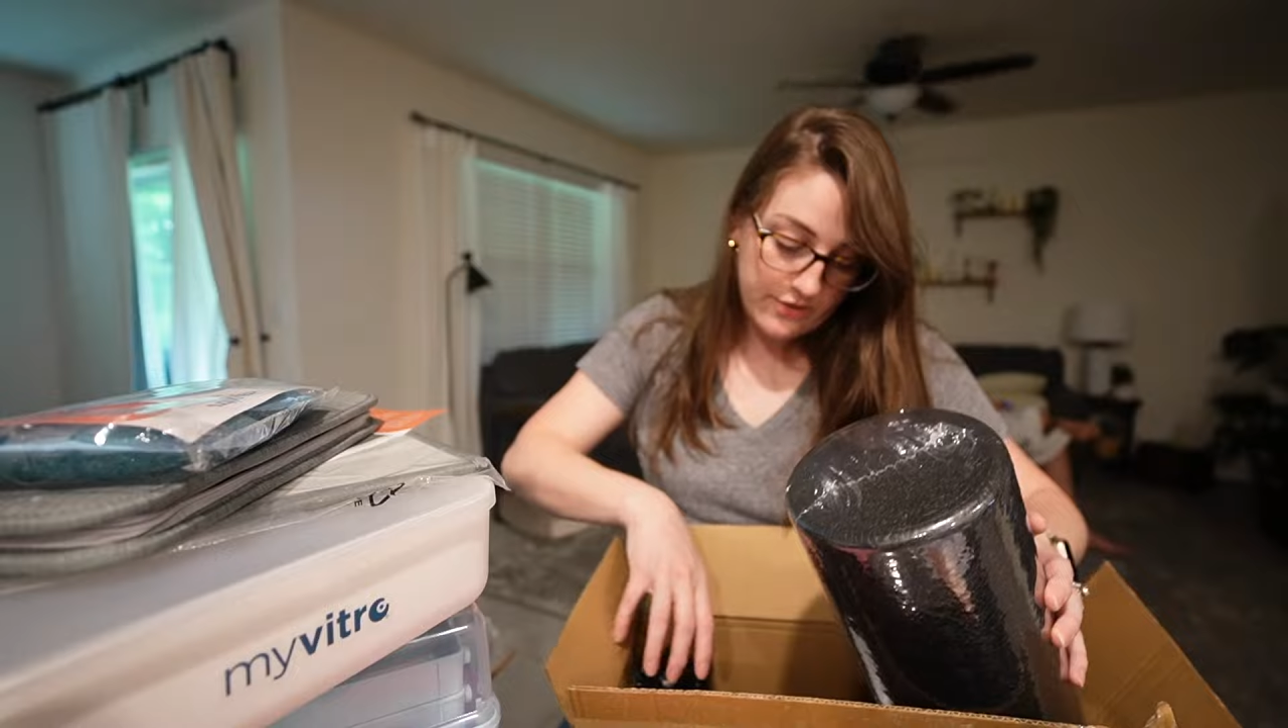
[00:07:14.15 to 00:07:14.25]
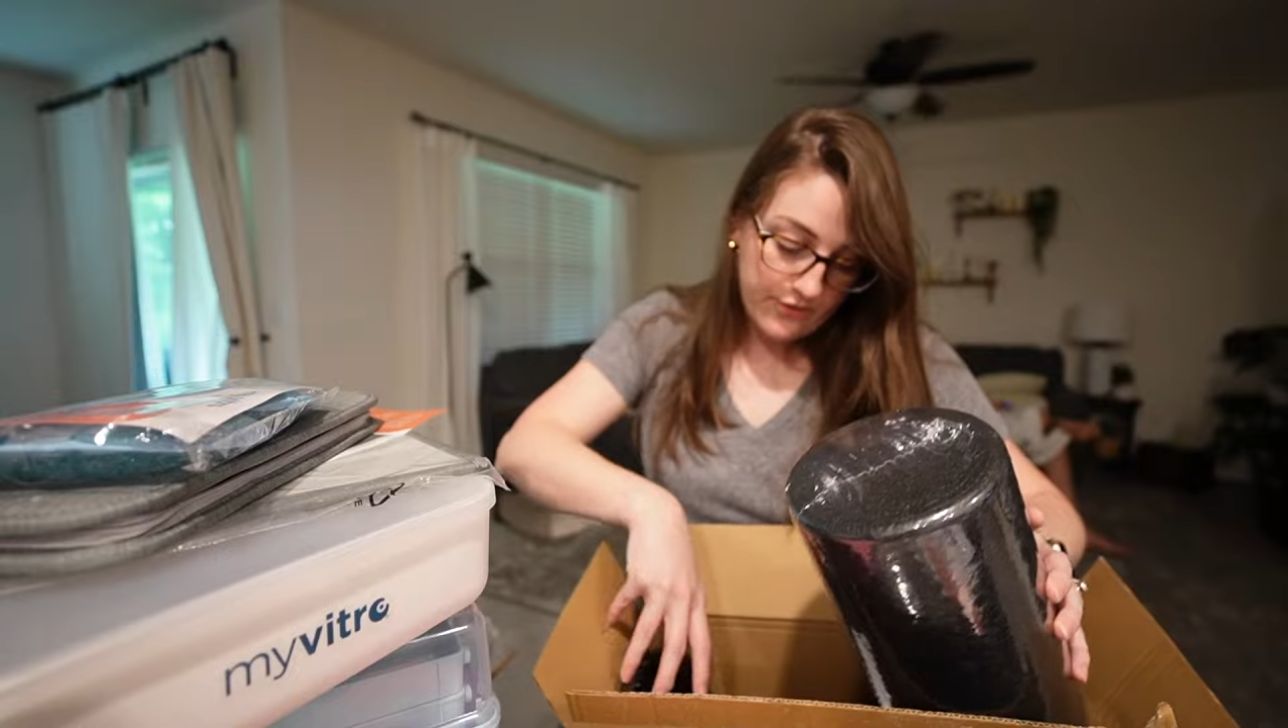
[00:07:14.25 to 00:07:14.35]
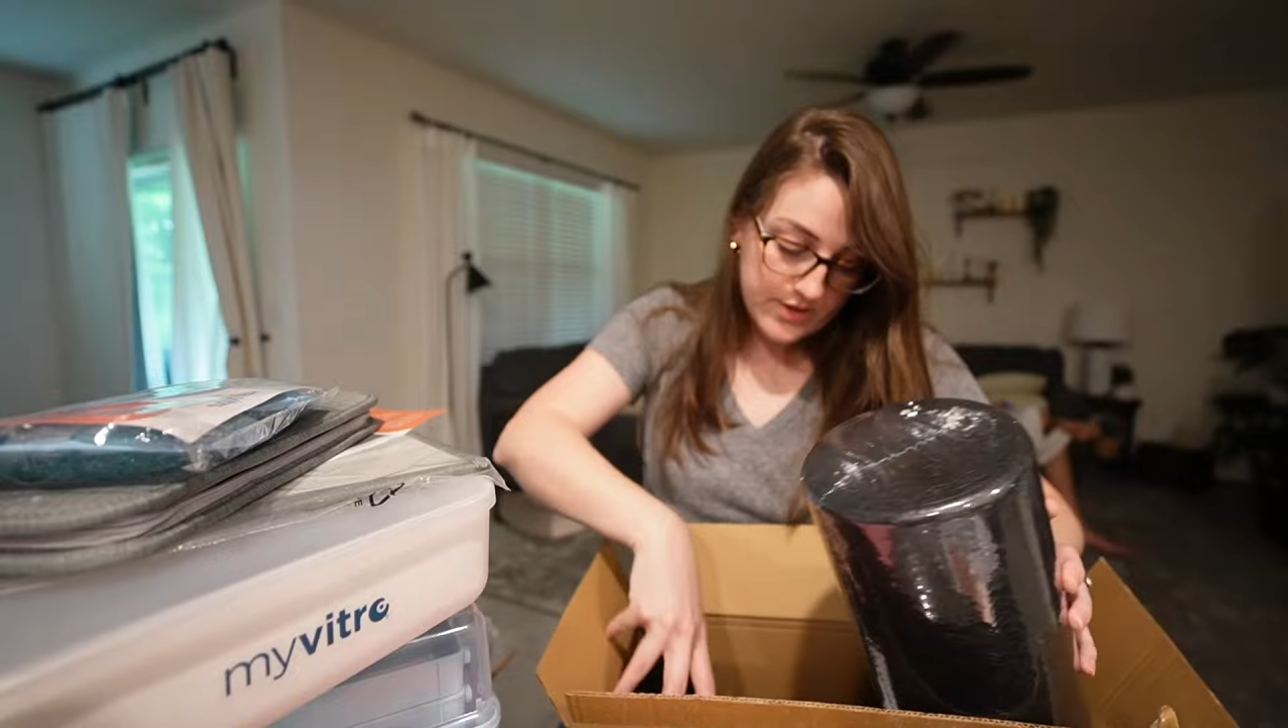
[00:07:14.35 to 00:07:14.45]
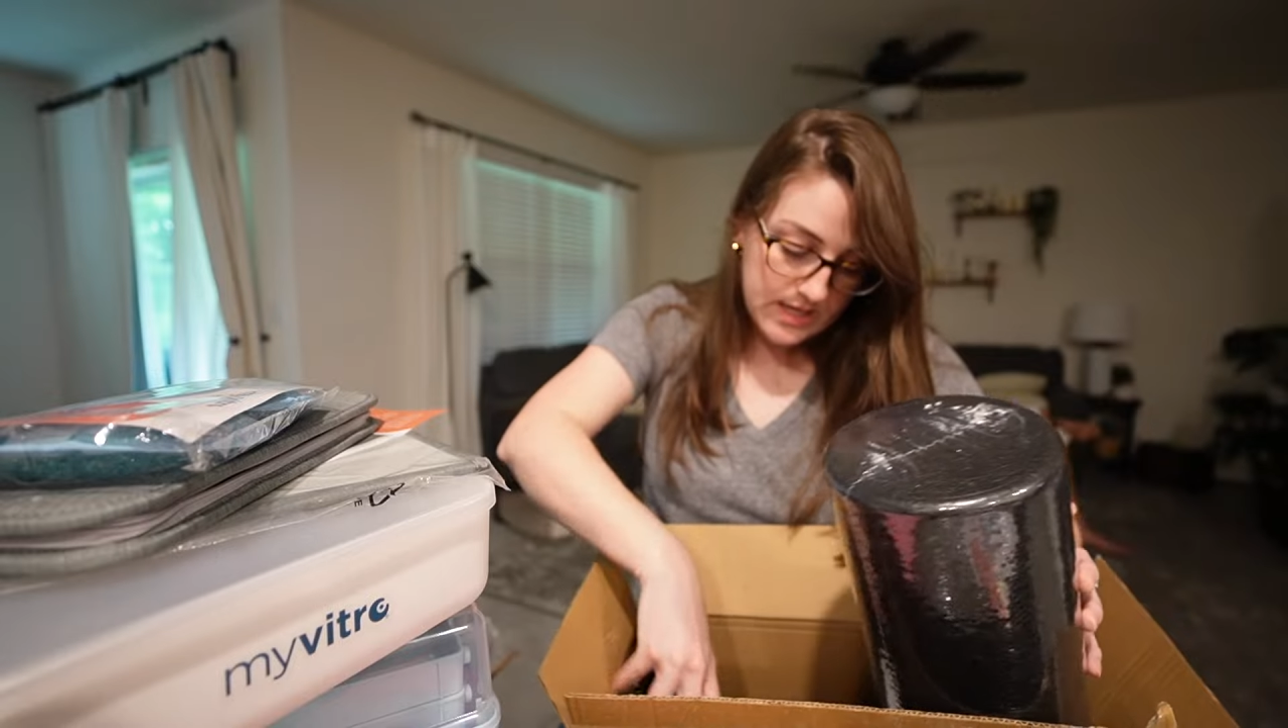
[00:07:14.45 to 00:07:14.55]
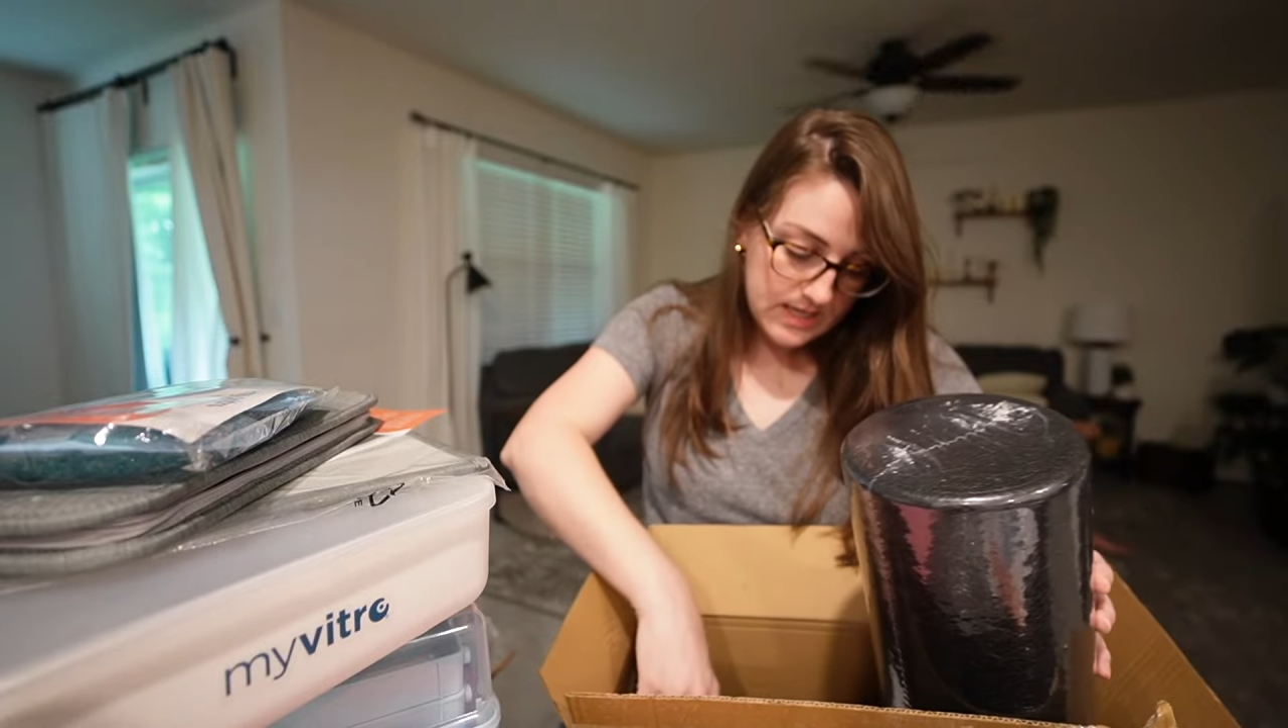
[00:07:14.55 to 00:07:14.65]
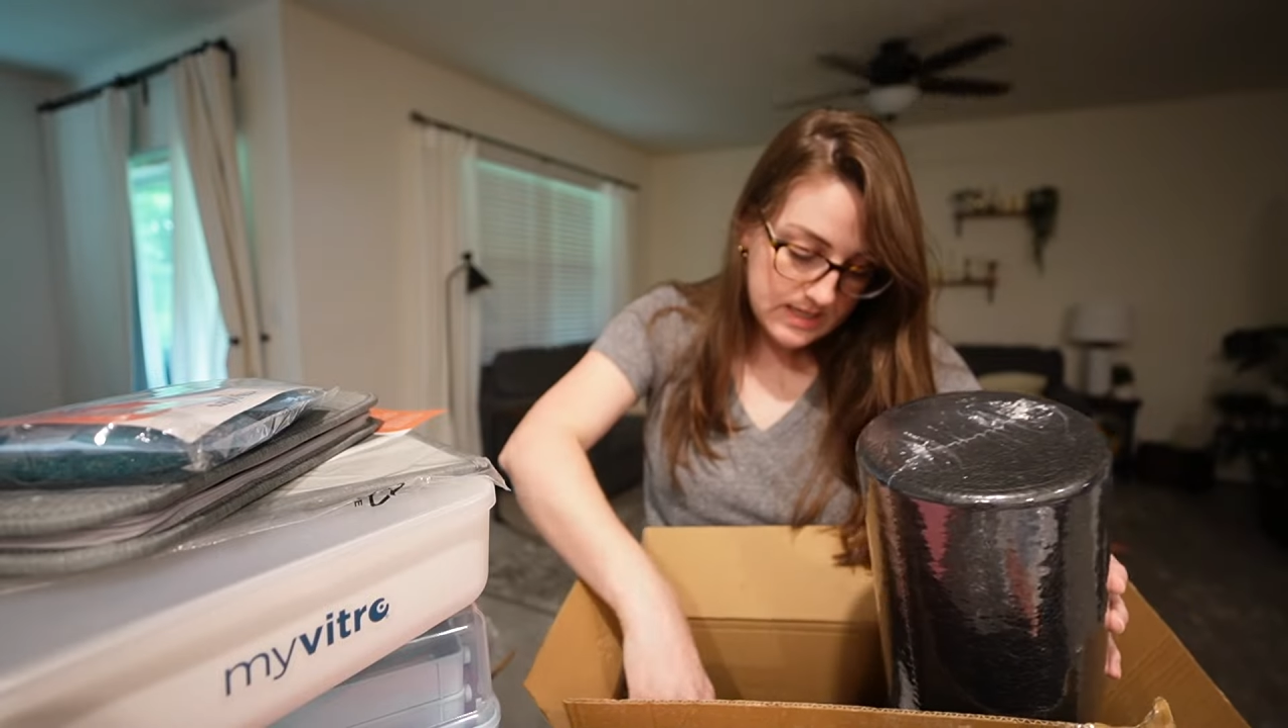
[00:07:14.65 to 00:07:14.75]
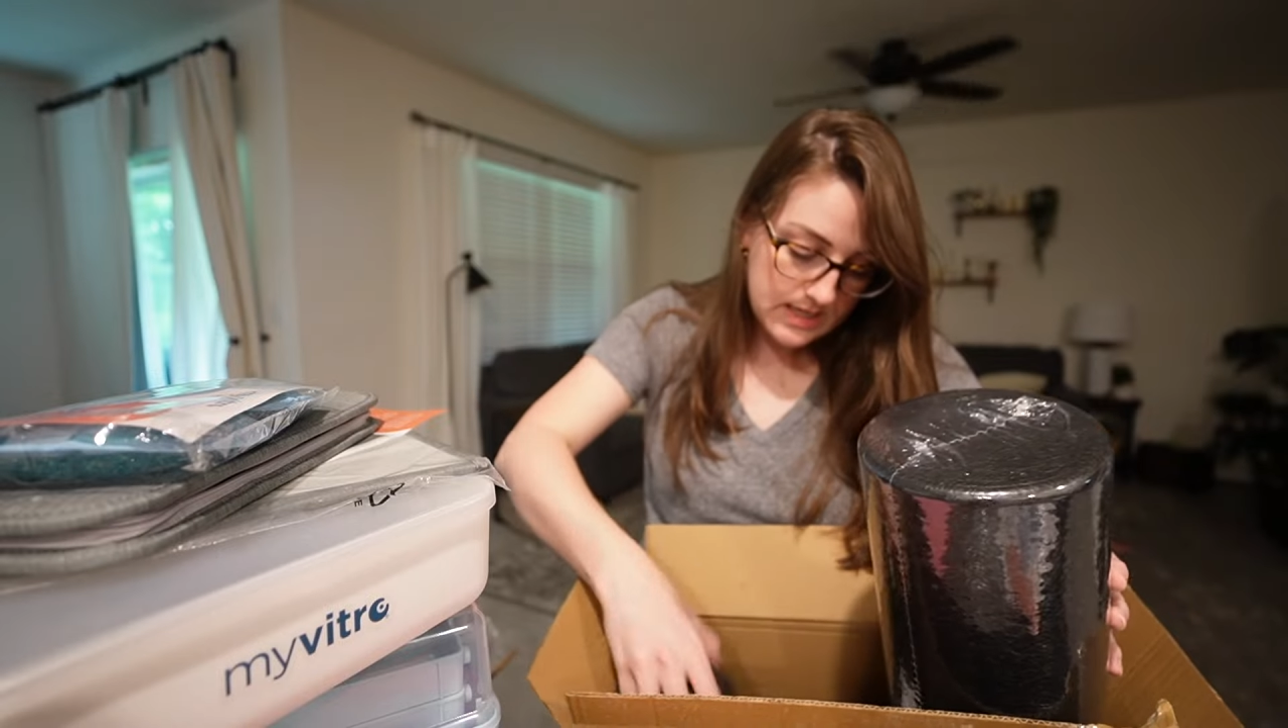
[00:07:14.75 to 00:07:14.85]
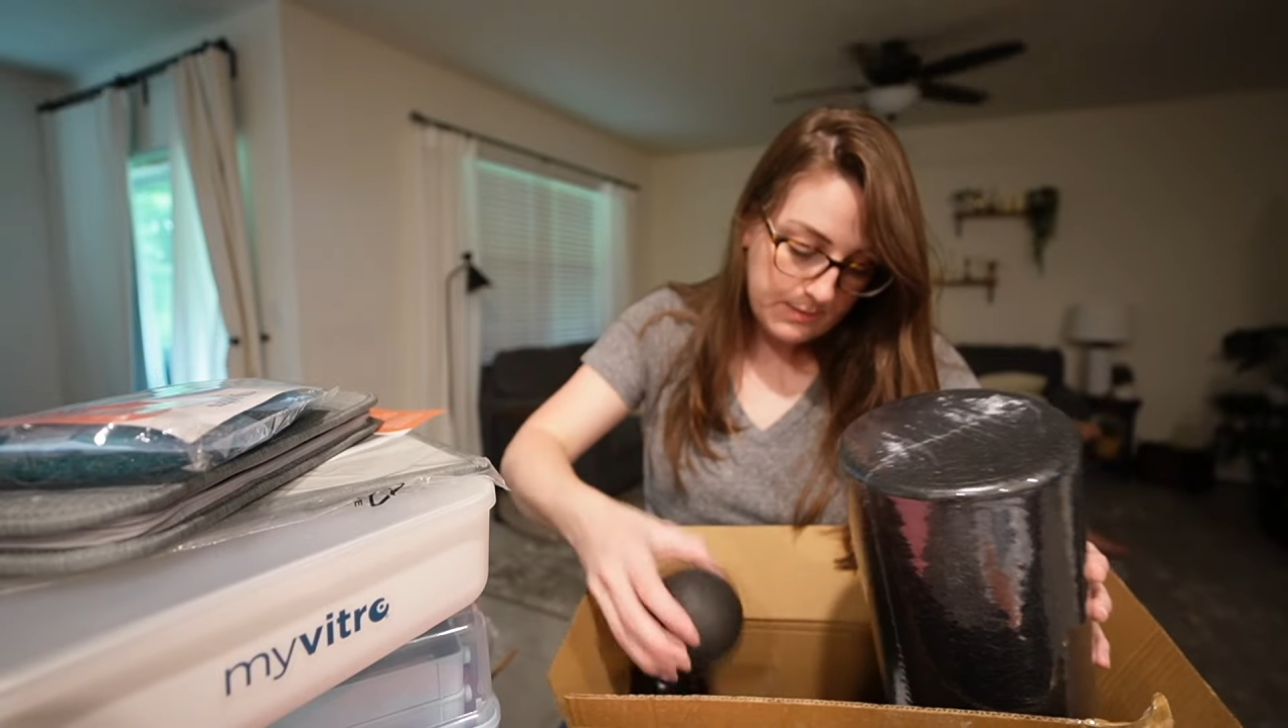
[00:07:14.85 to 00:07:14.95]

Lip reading: for these